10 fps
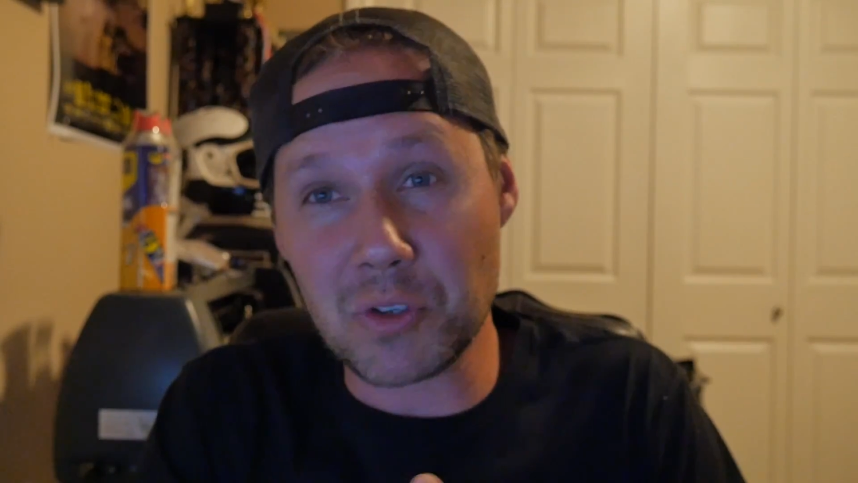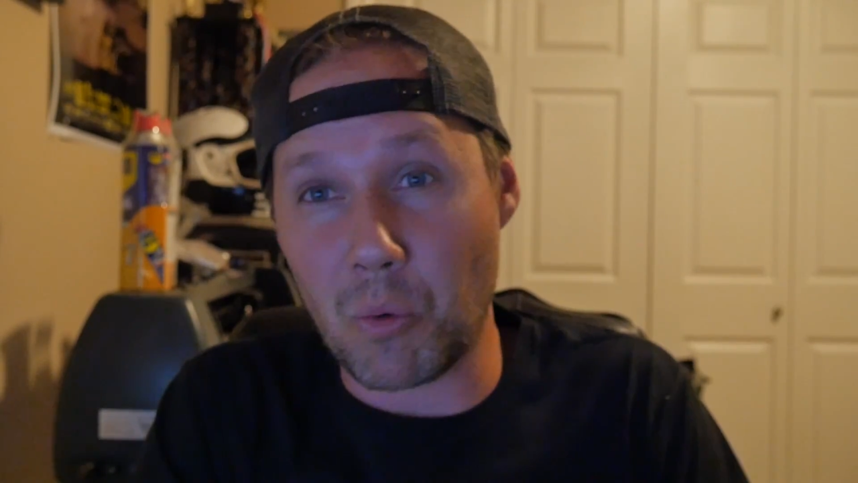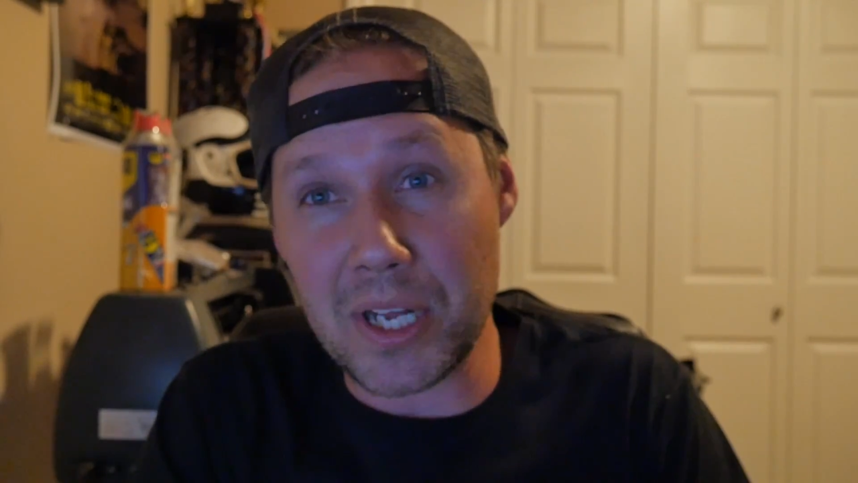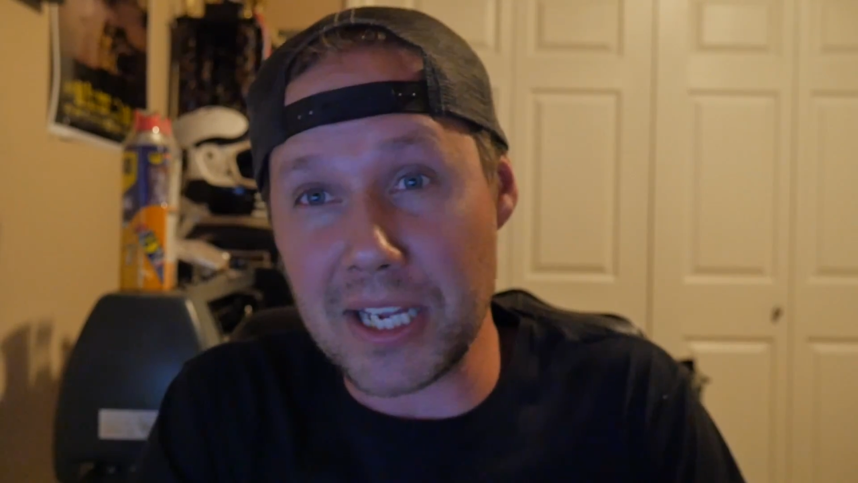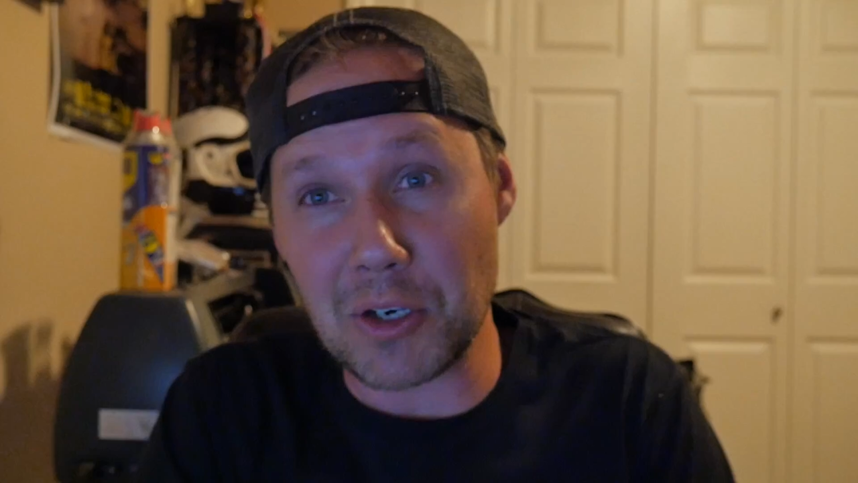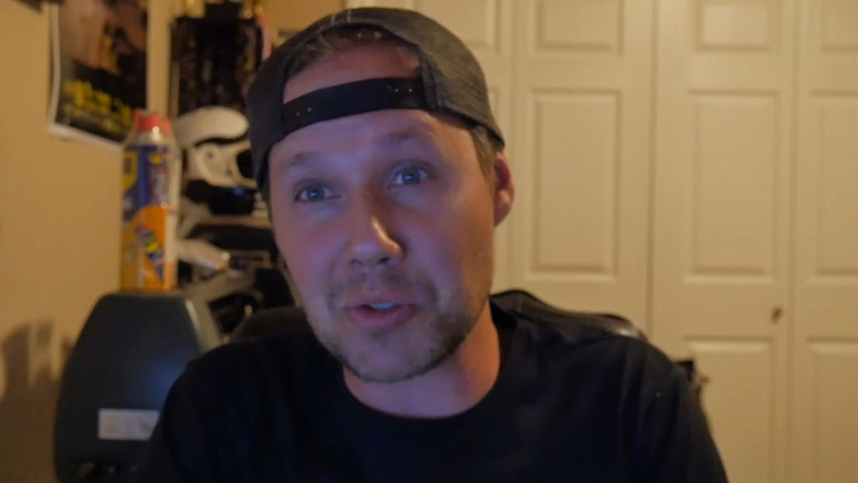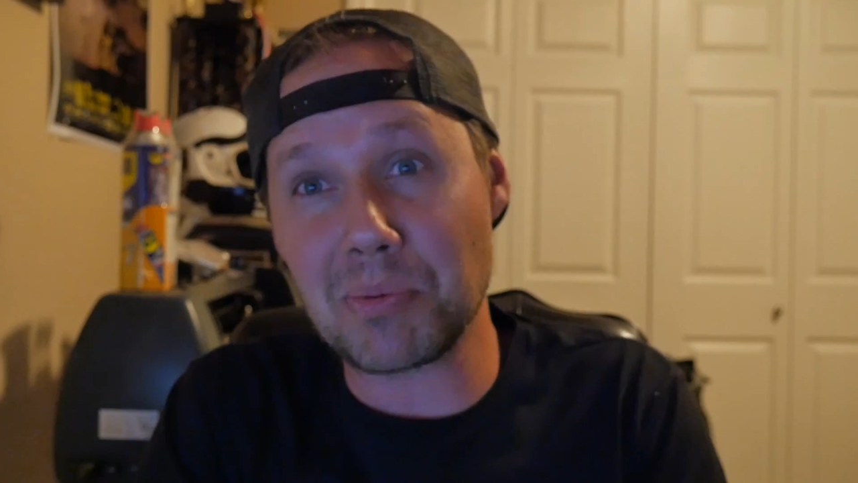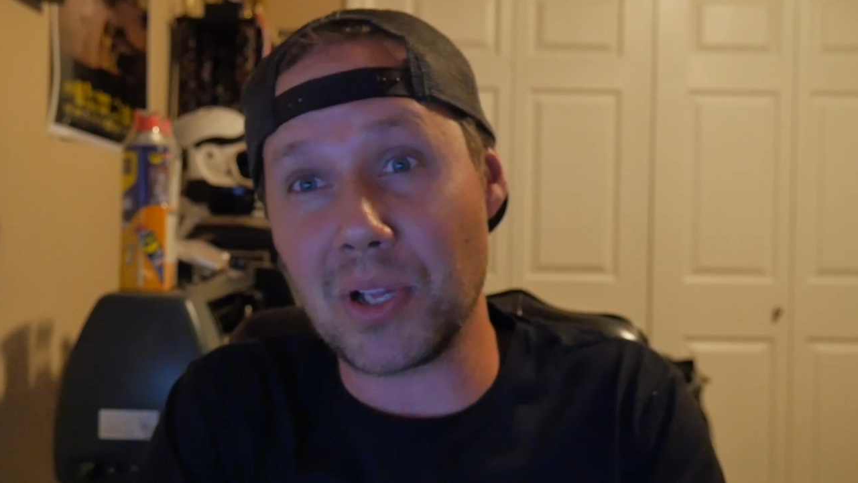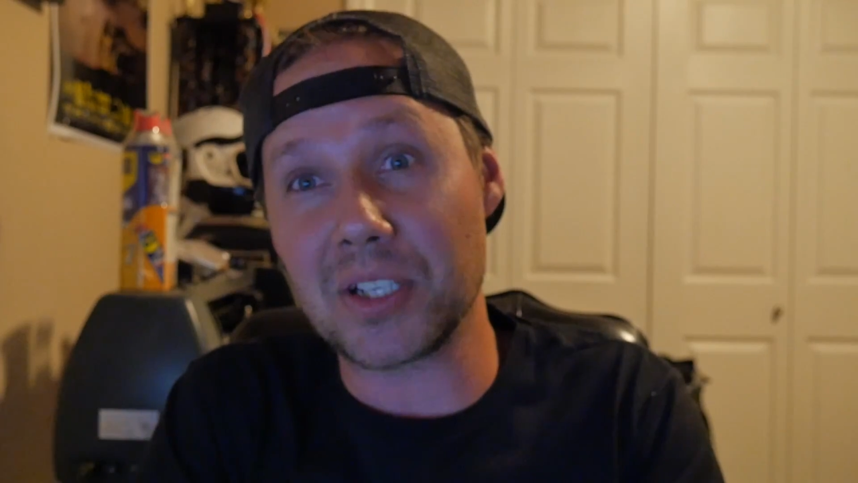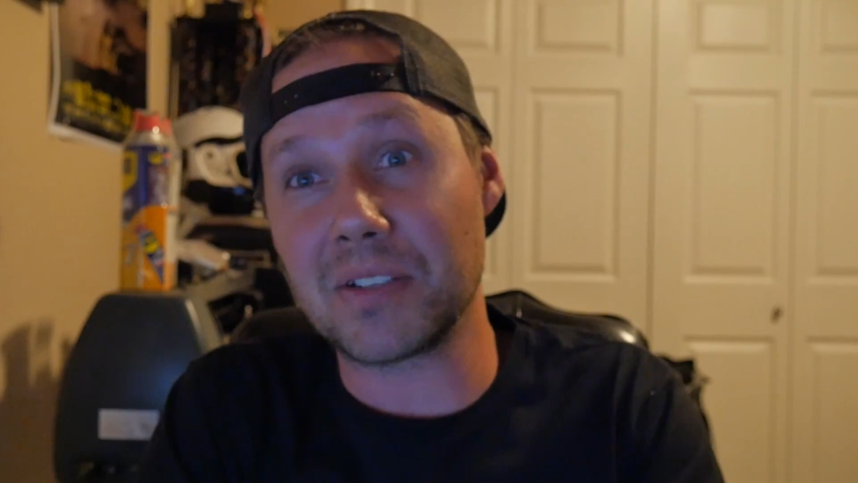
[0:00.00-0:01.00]
20 years
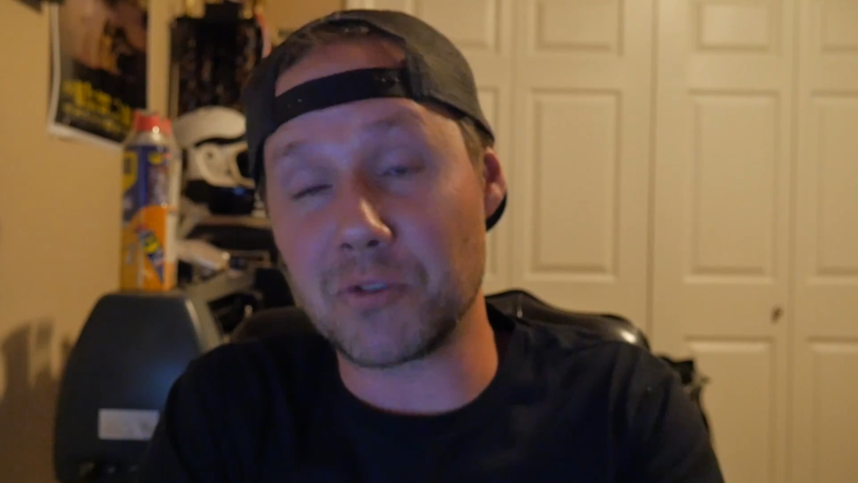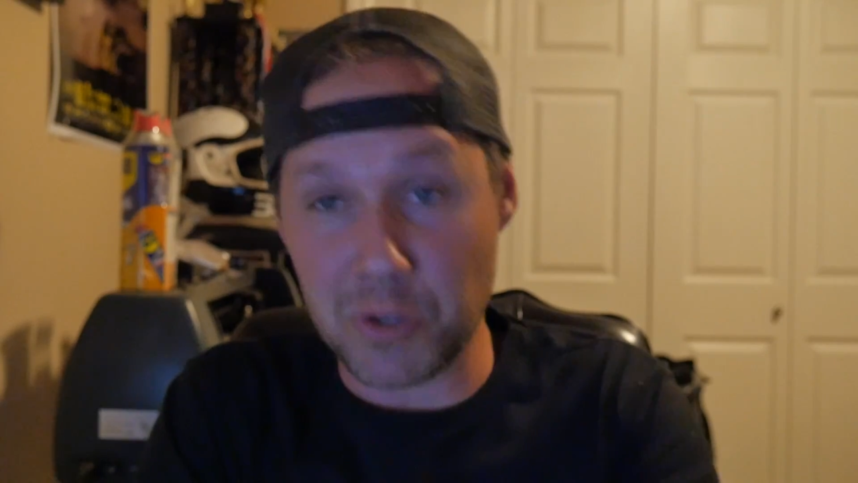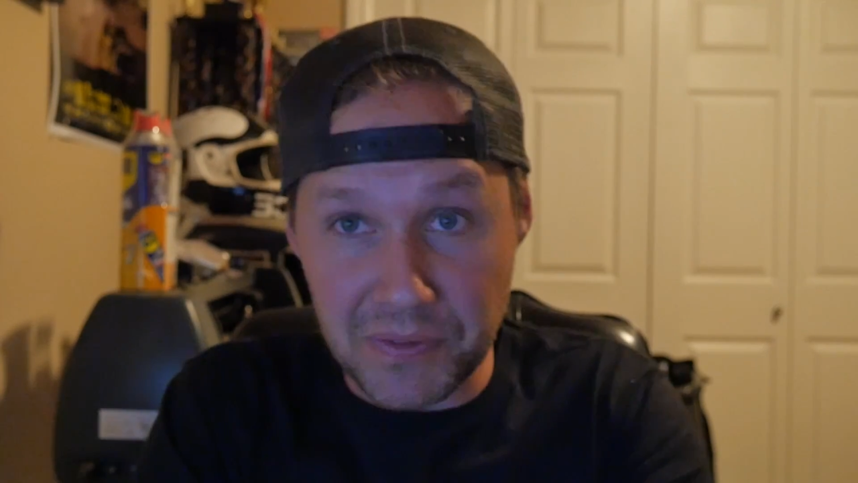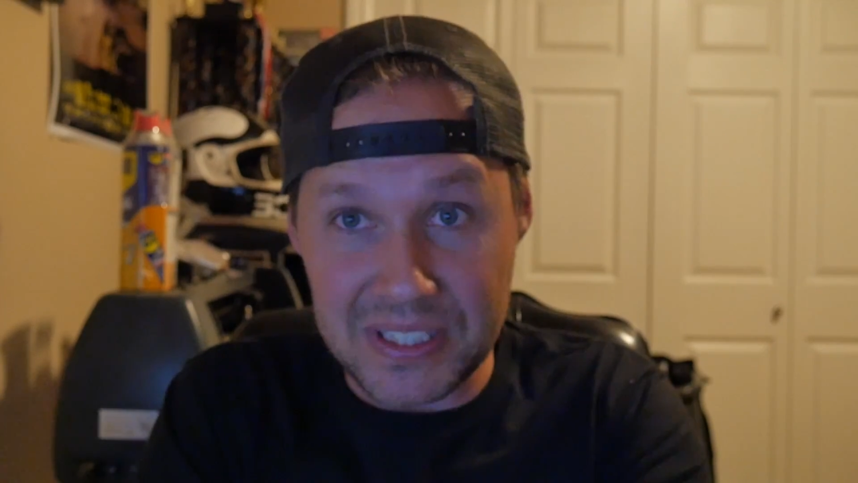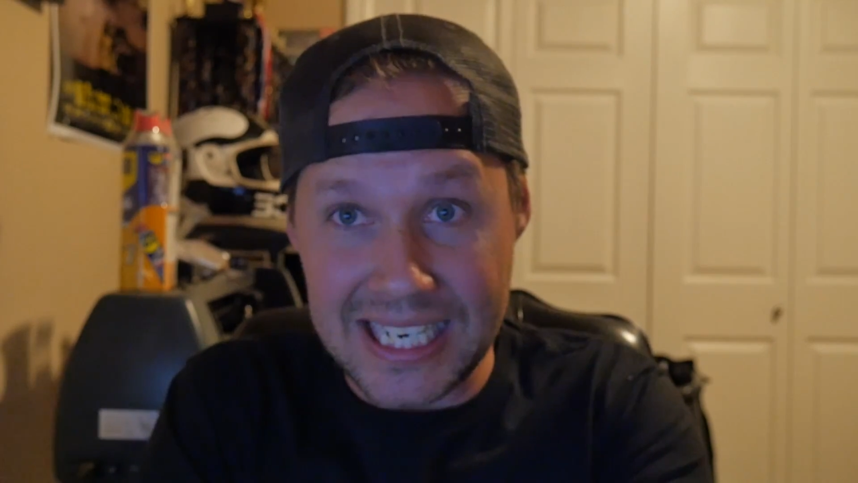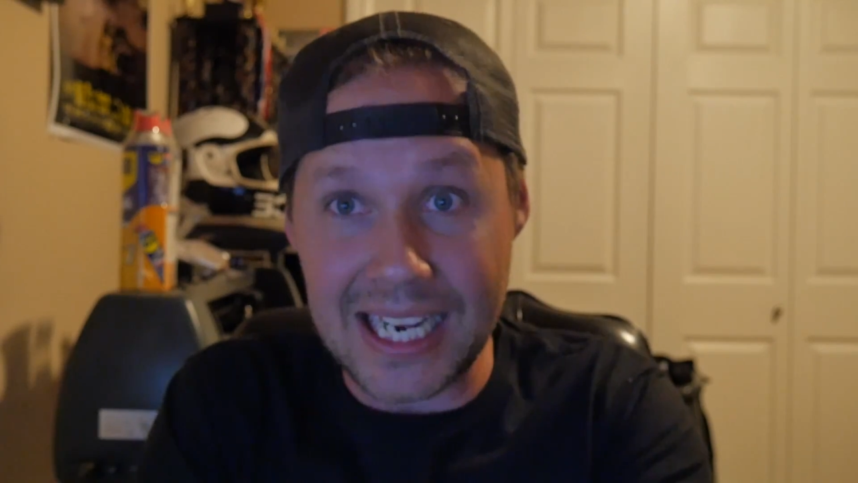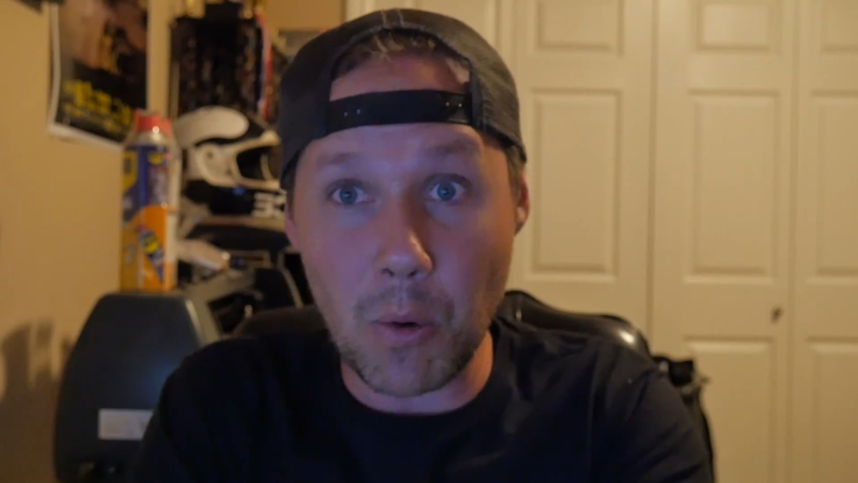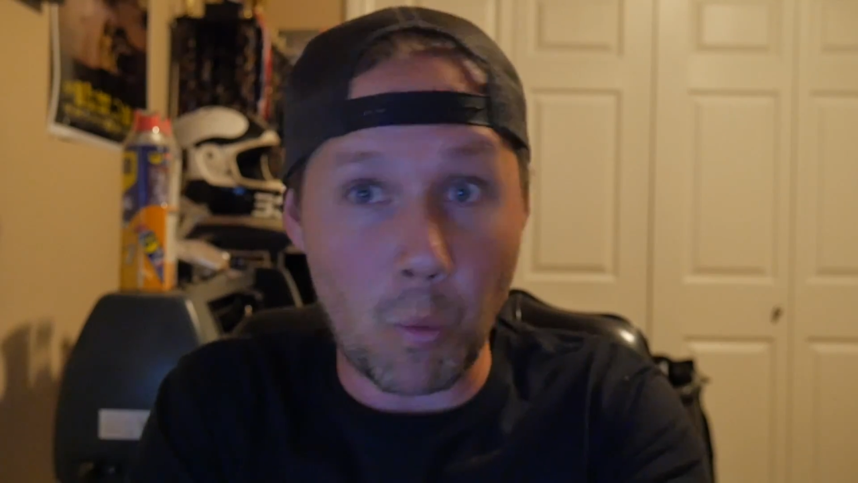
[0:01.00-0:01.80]
plus of drifting